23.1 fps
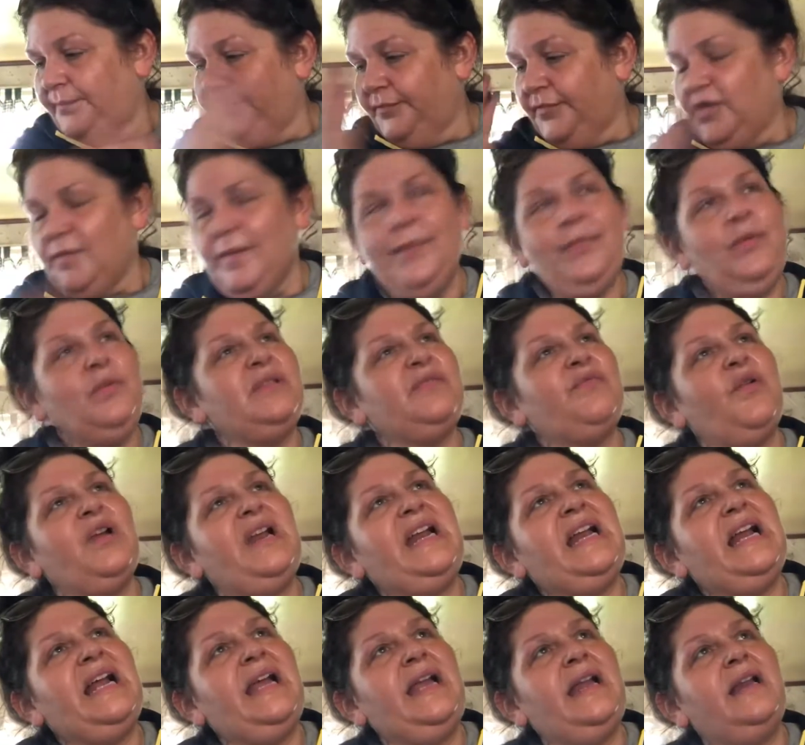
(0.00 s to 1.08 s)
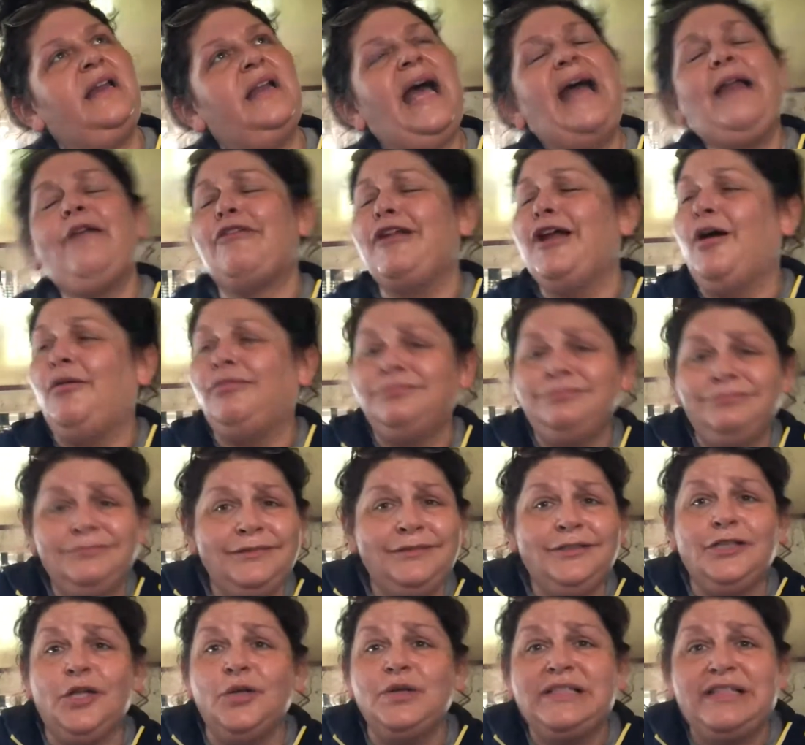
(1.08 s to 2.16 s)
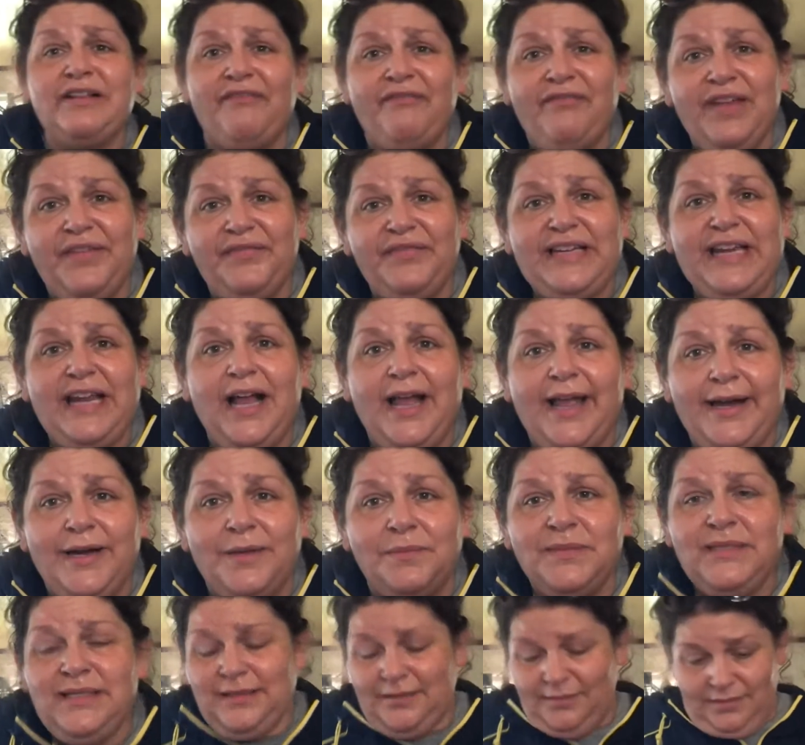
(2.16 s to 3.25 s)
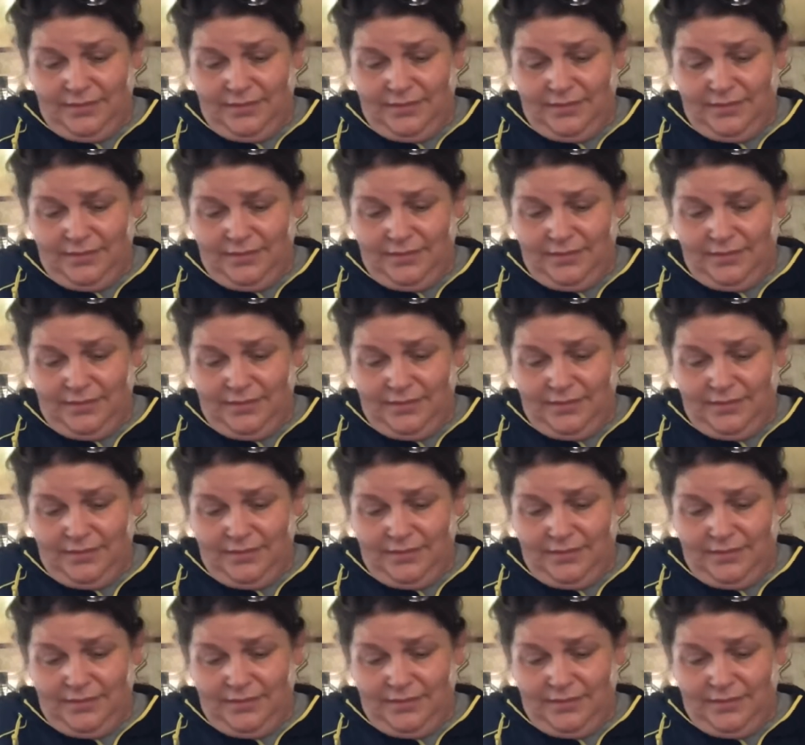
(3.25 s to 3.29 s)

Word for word: So maybe it was forty-nine. I don't know. Close to fifty items.